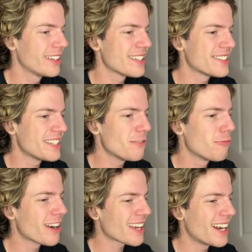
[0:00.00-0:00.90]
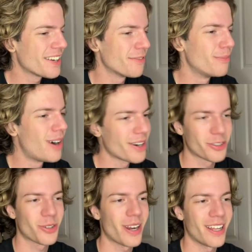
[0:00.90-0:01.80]
Let's see what kind of model
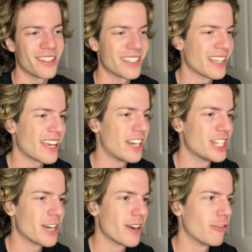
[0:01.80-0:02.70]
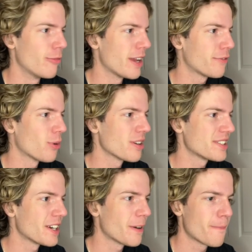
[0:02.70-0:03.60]
trains this AI generator will make for us here.